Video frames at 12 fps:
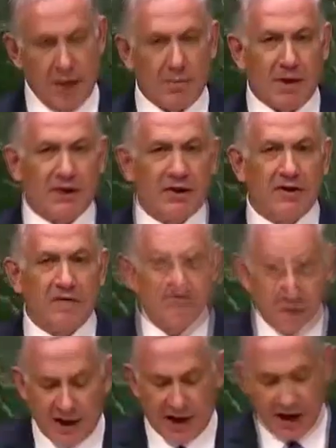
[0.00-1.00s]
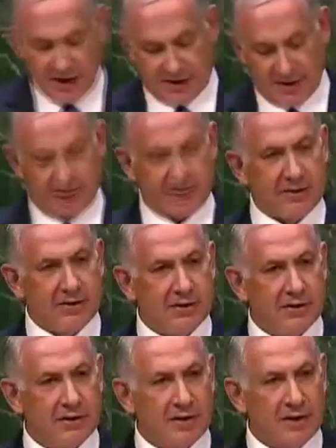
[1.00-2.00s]
But to defeat ISIS
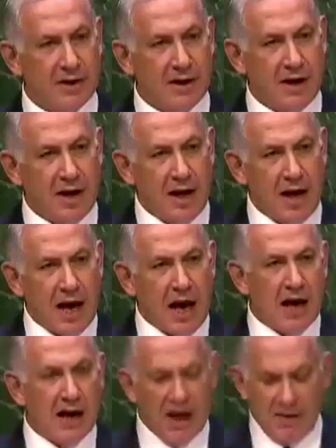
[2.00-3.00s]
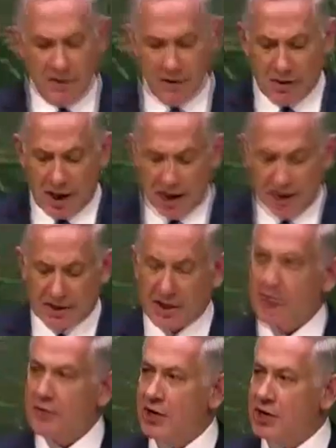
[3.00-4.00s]
and leave Iran as a
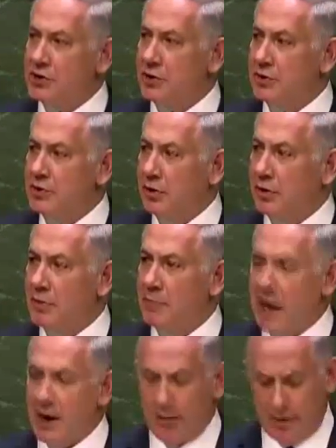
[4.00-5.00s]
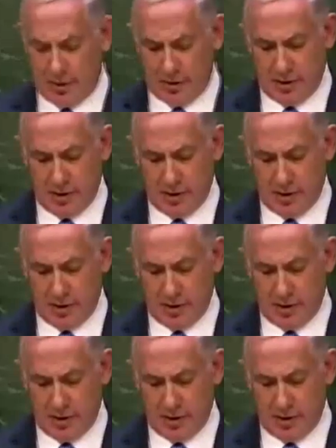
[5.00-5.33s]
threshold nuclear power